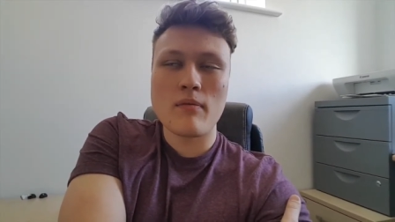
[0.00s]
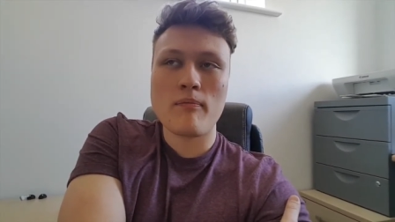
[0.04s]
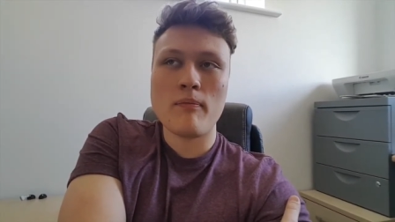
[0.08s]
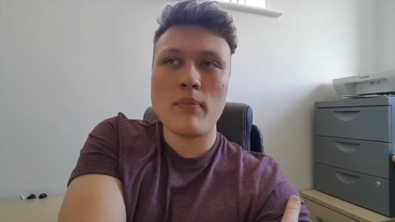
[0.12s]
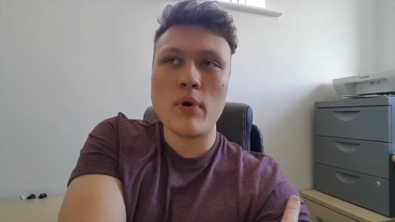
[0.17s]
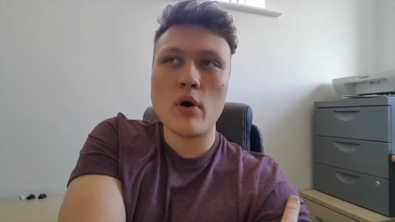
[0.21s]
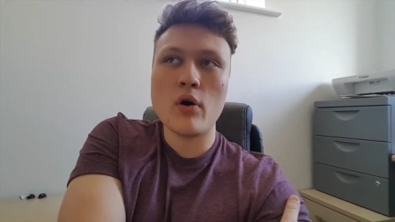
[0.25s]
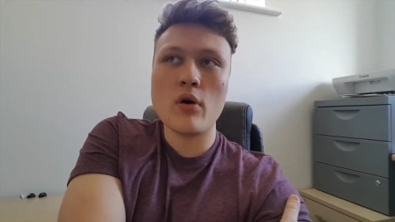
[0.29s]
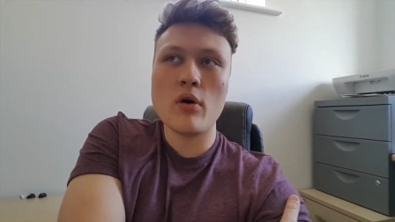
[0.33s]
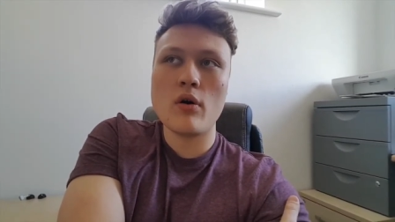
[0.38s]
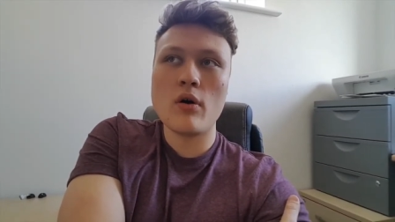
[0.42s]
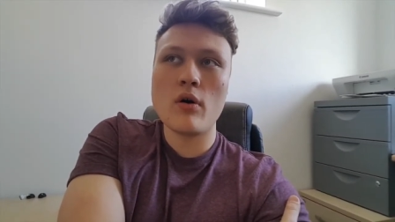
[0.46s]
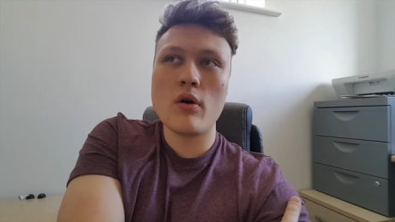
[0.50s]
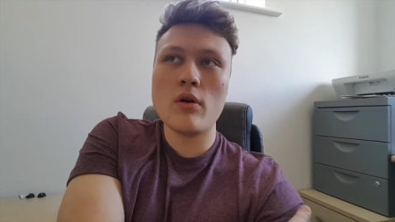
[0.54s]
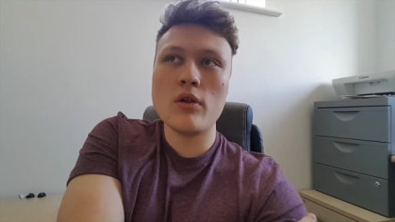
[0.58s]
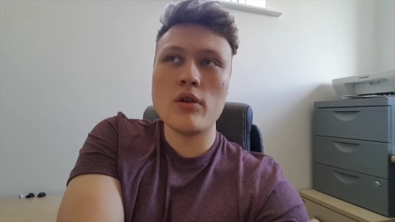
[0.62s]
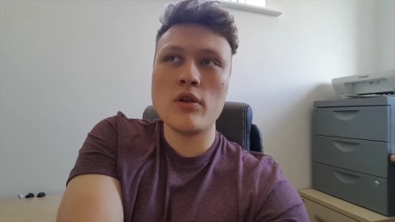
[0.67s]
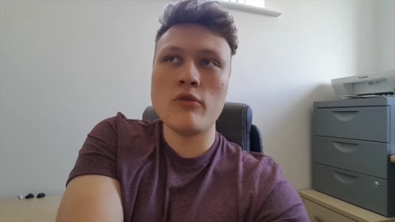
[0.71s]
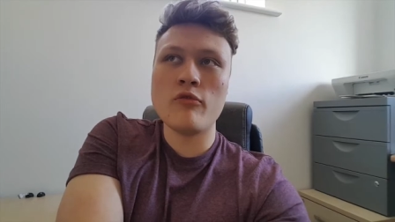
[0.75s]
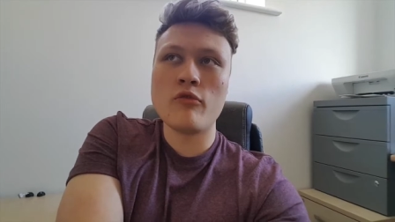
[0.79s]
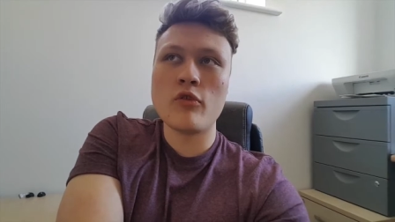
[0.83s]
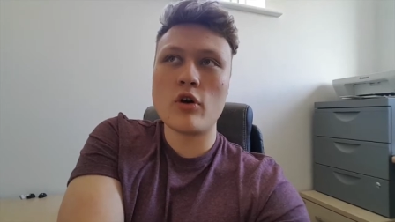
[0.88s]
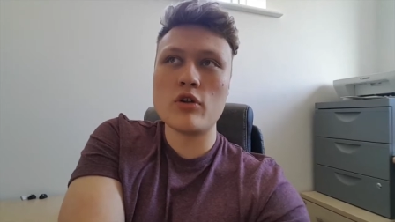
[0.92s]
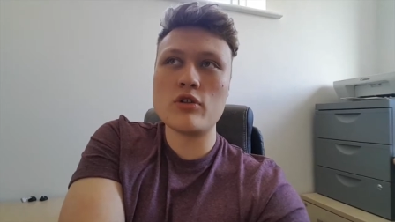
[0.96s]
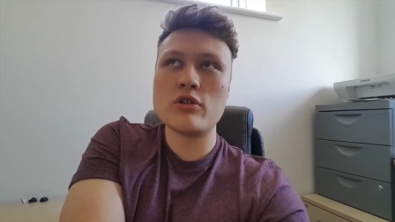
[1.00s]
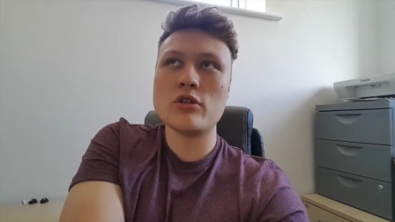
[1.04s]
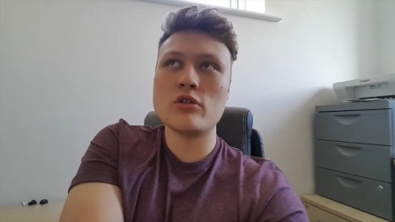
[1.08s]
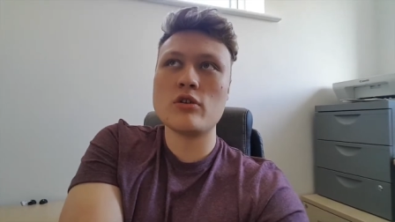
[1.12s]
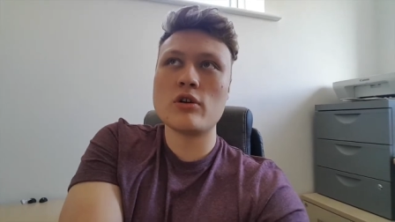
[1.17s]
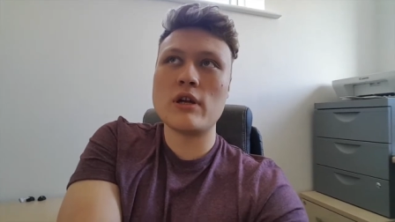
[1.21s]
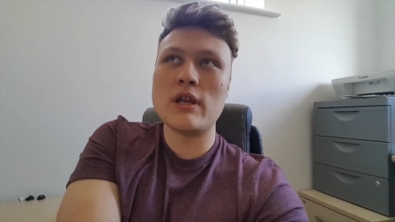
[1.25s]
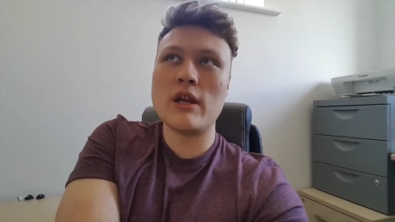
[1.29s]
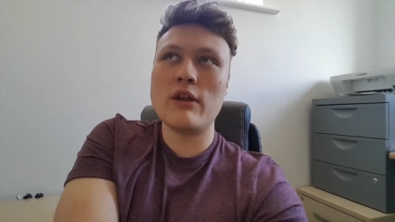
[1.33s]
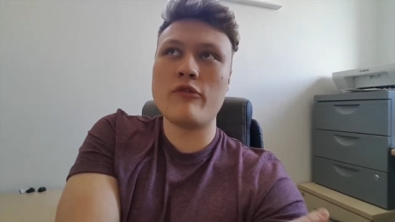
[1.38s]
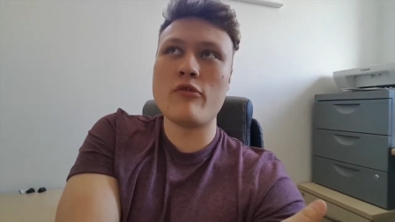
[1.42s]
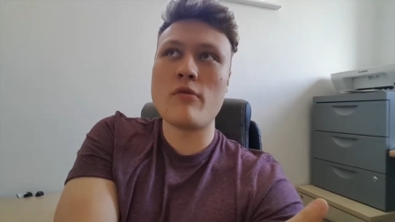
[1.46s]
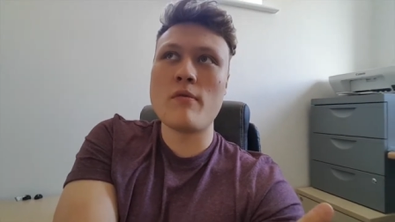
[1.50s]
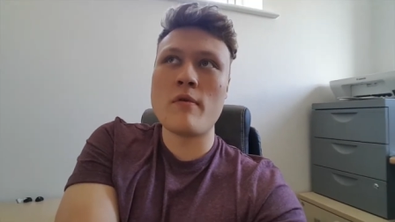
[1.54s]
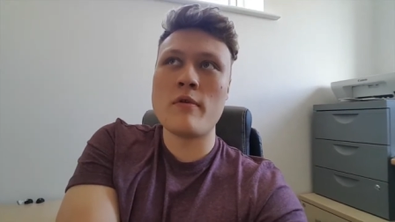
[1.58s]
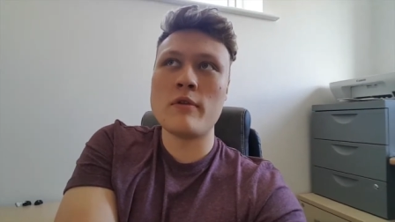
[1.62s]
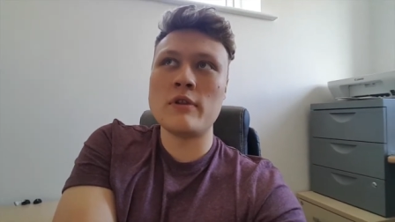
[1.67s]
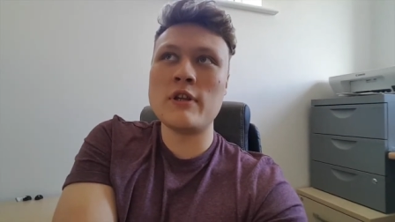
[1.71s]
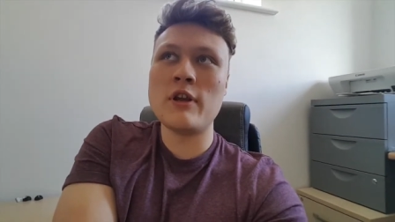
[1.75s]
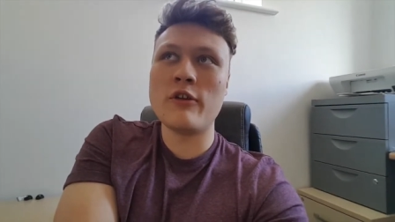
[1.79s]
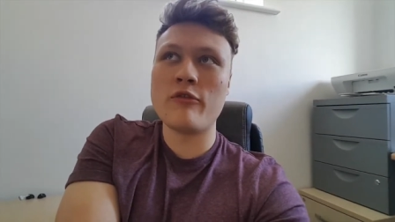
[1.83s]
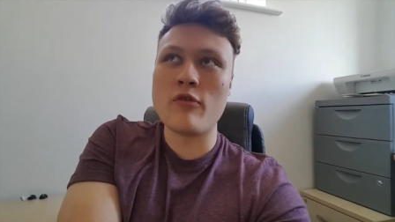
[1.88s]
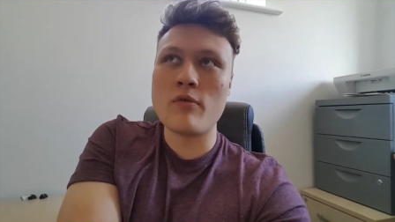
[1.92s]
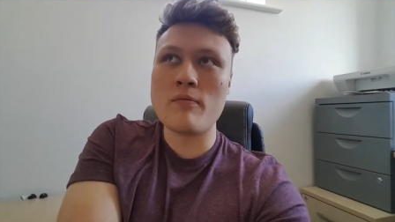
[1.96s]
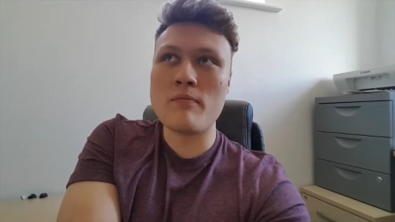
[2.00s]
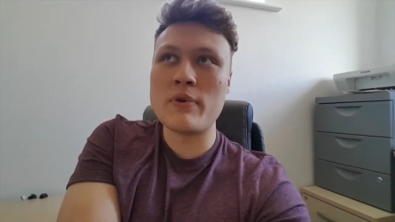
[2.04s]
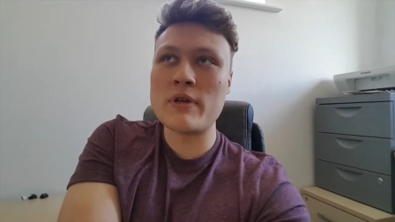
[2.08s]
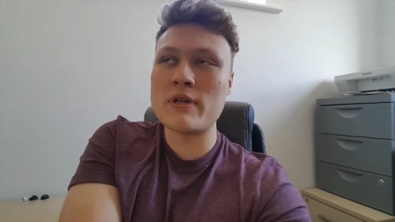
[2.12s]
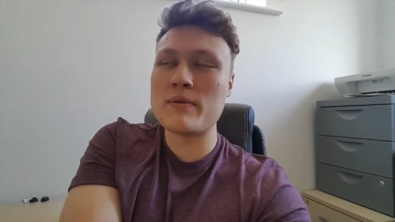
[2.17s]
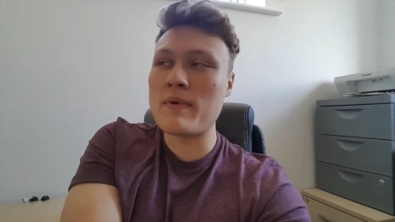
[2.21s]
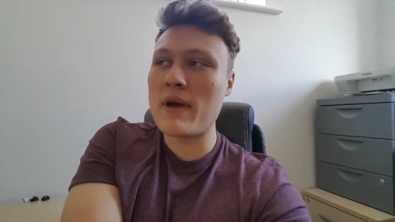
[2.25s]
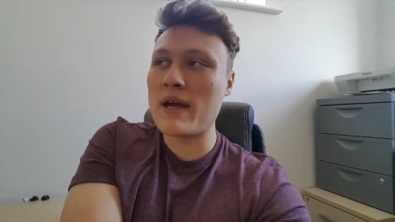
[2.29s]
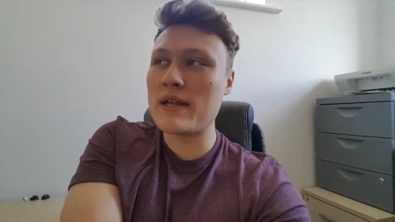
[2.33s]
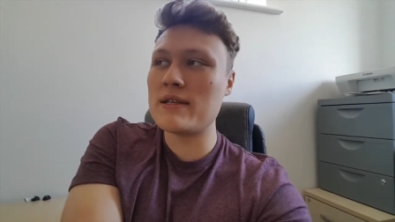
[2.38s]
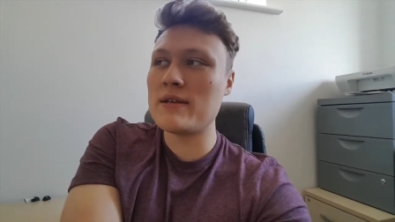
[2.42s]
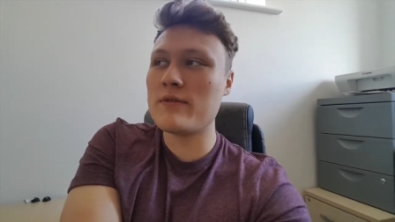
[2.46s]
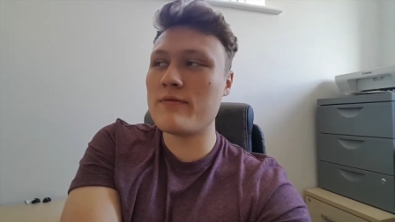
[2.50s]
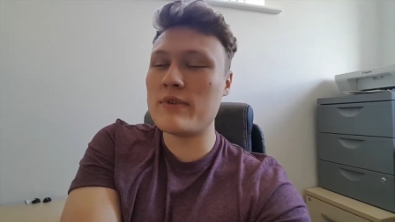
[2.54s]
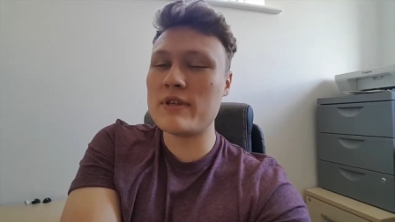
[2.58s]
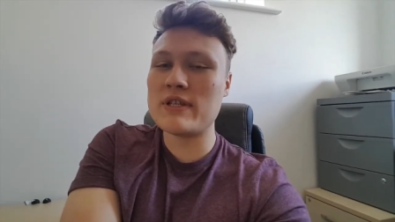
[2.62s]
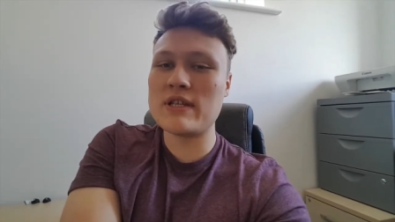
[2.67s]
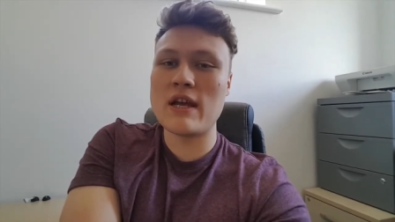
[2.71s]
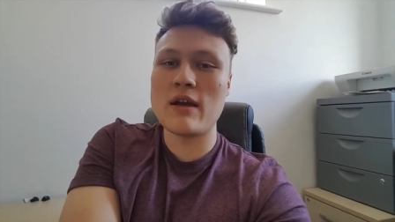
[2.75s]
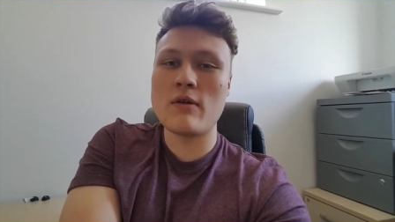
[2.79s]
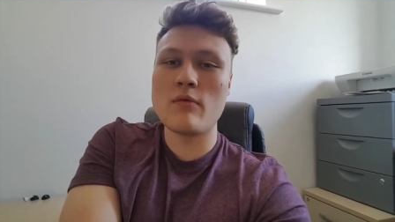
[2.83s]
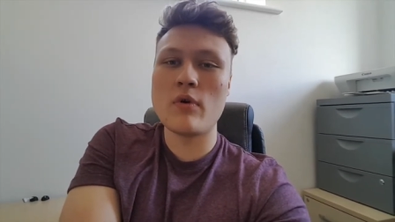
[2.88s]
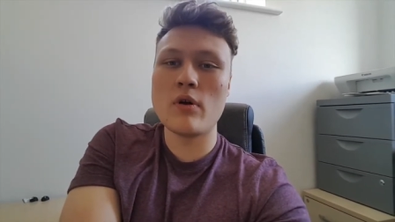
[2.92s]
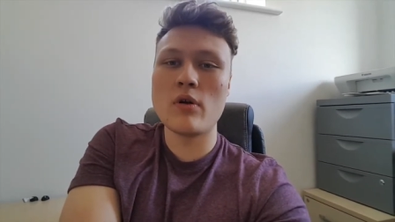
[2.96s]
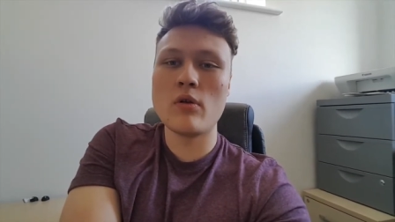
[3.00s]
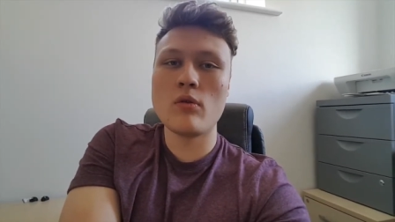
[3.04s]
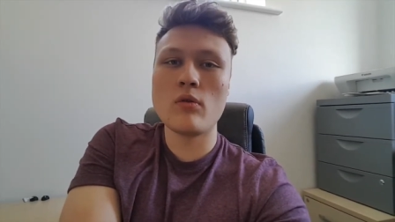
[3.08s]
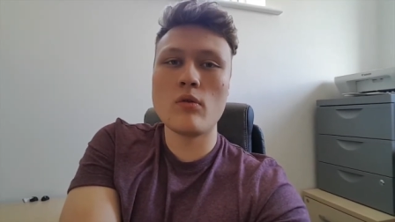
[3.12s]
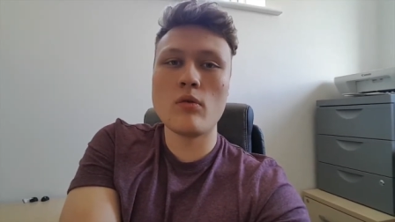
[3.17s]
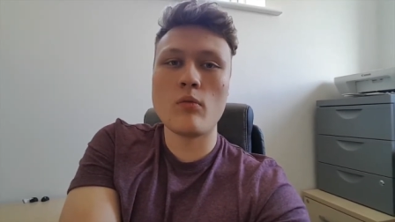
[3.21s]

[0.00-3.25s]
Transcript: but you've got to look at it from a different perspective and say, well,